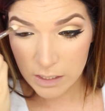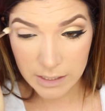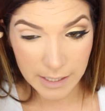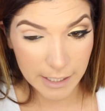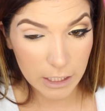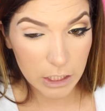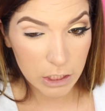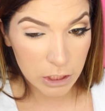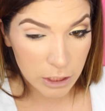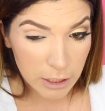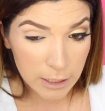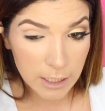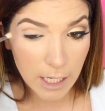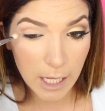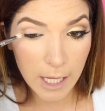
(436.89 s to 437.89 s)
like
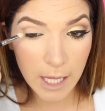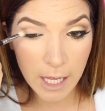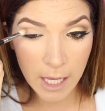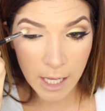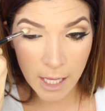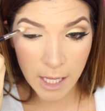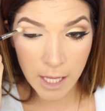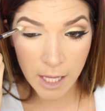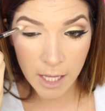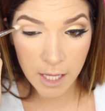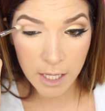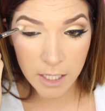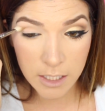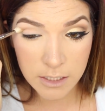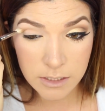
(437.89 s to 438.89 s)
hooded
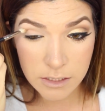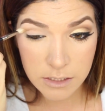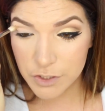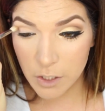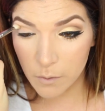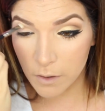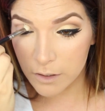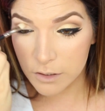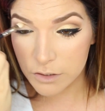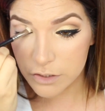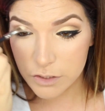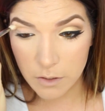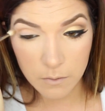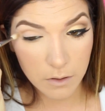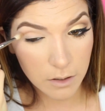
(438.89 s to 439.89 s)
eyes, so on and
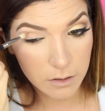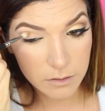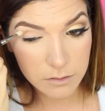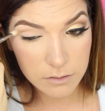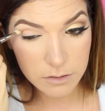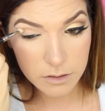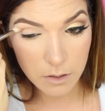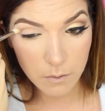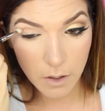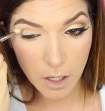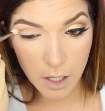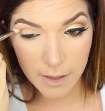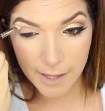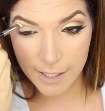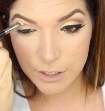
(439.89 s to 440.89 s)
so on. So
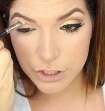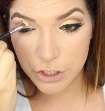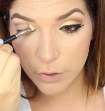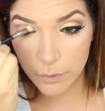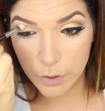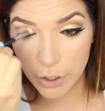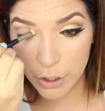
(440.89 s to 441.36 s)
holla at yo